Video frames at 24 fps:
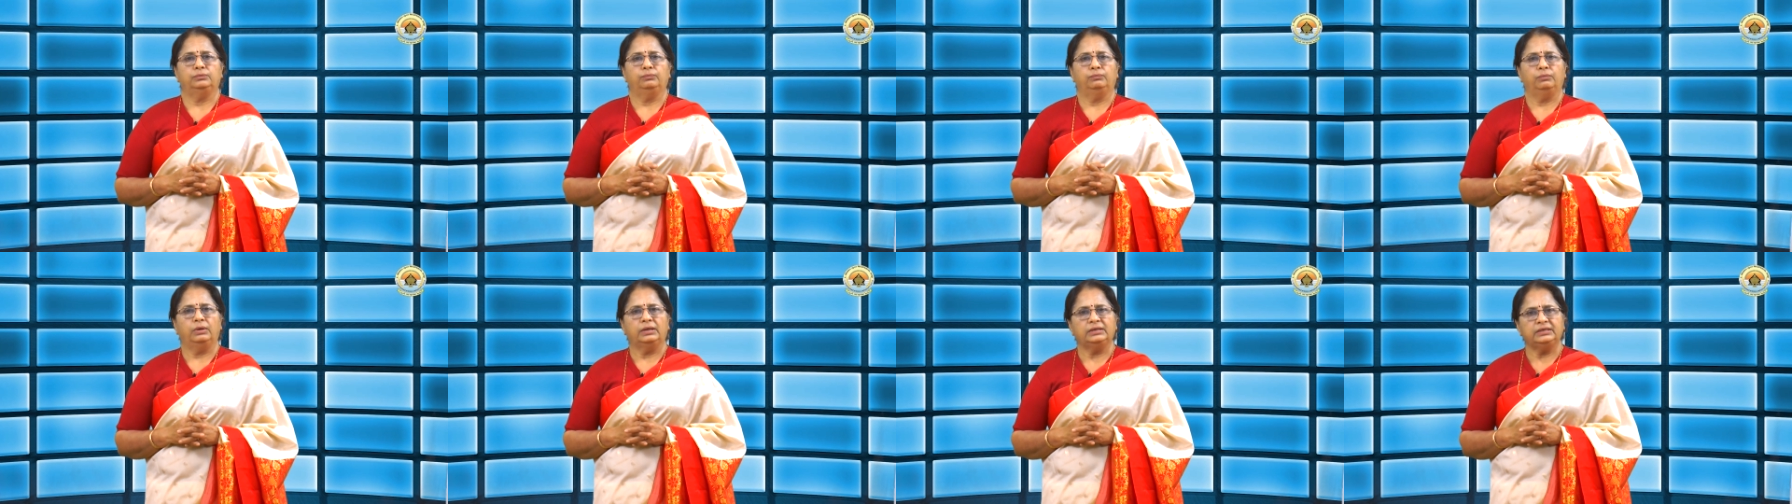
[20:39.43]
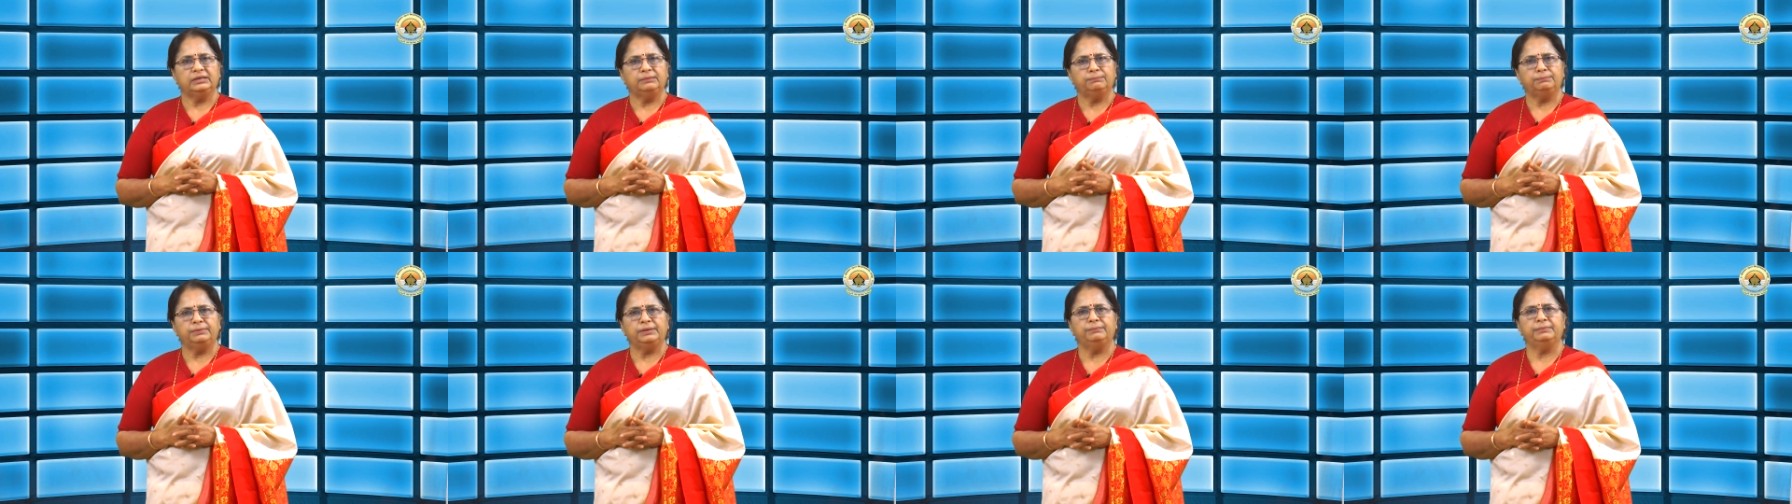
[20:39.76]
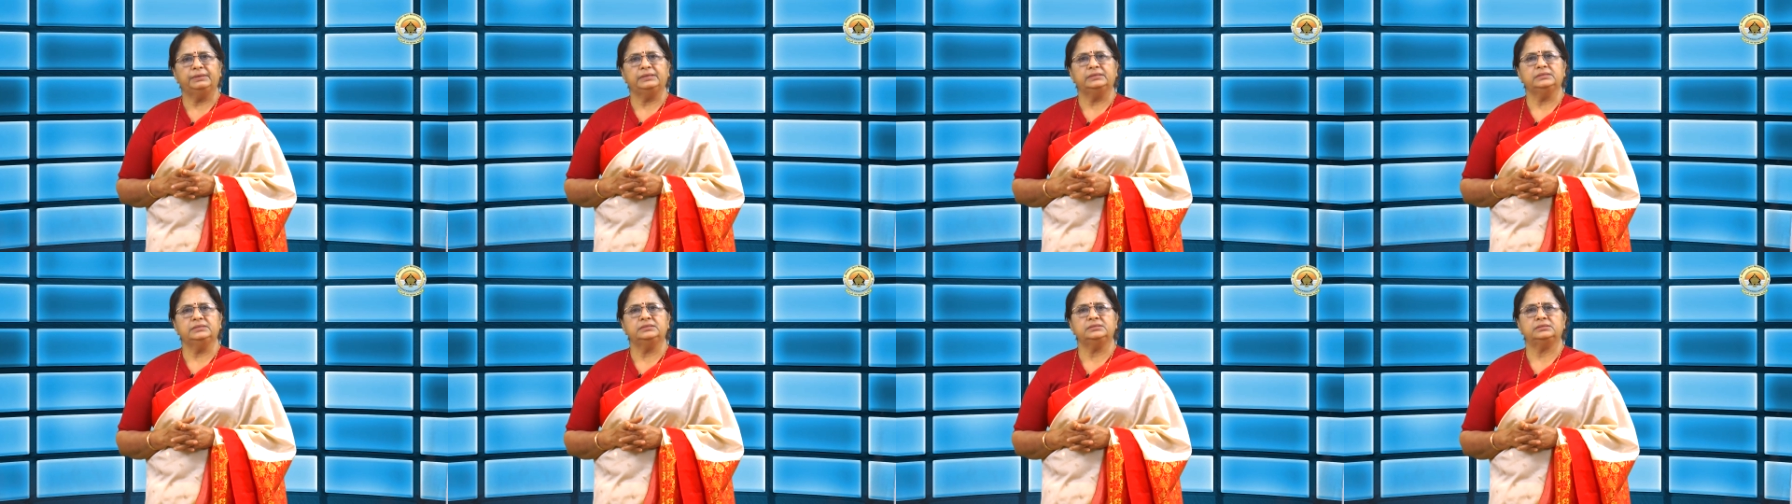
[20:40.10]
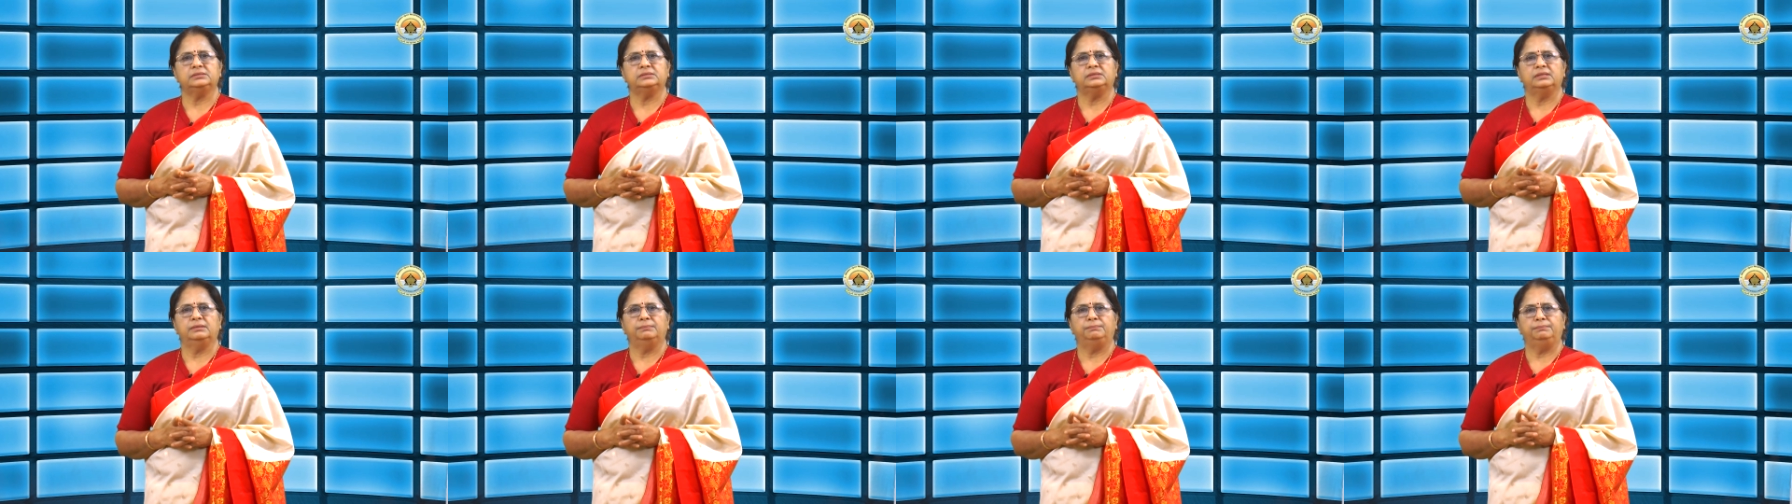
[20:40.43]
one
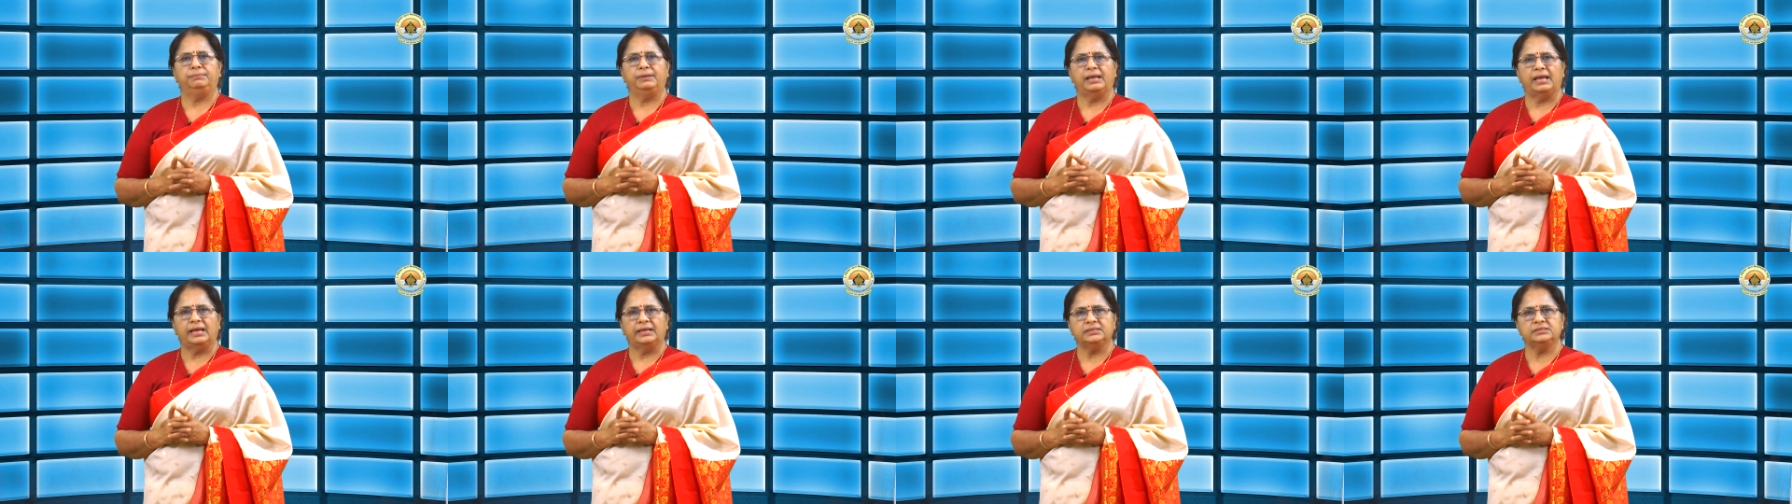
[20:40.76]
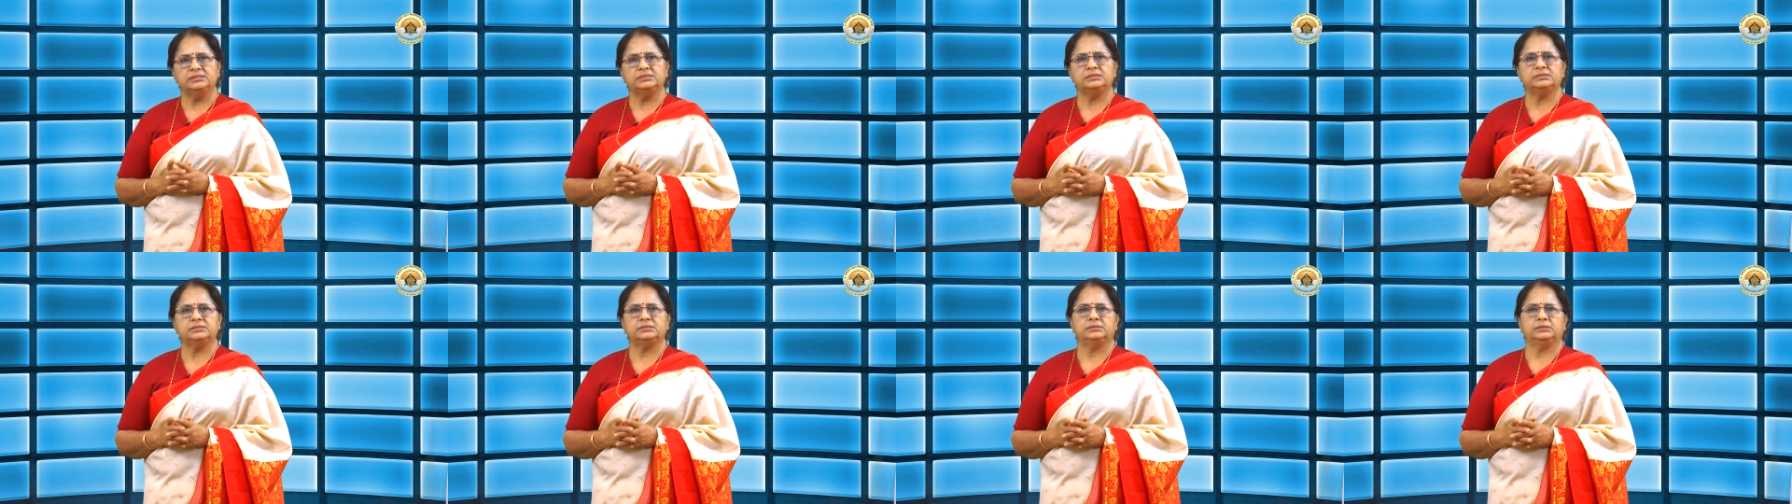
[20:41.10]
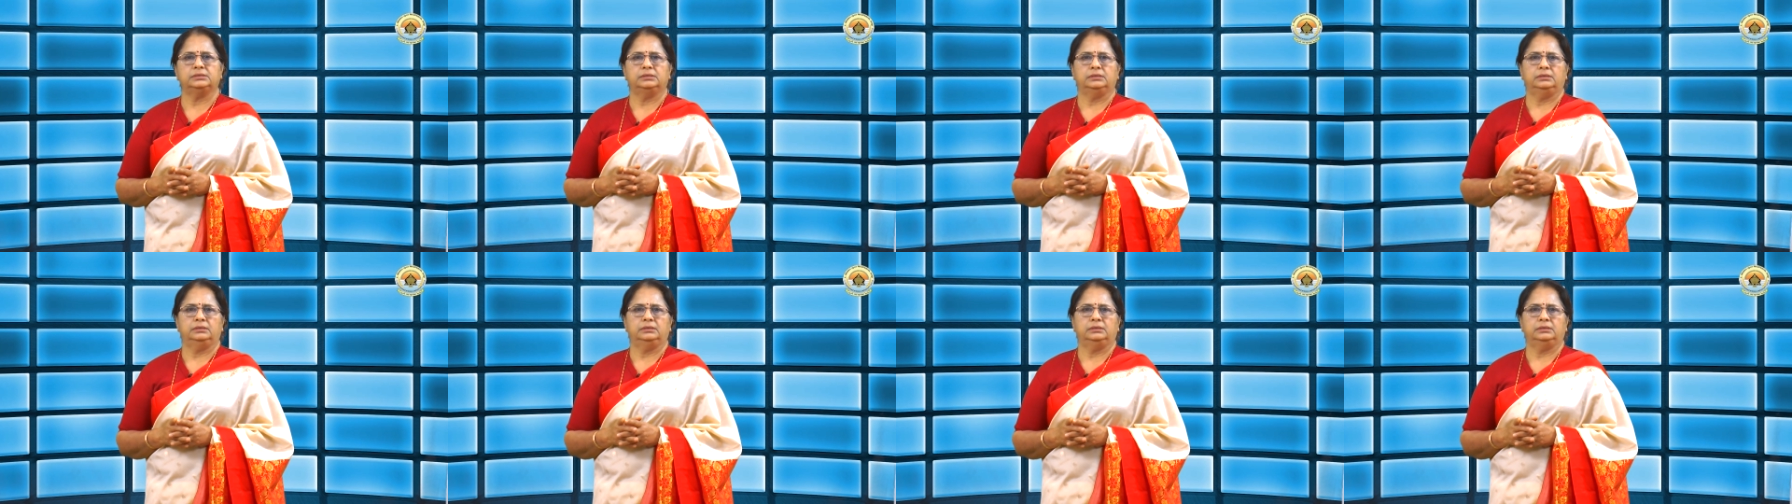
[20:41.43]
implements the plans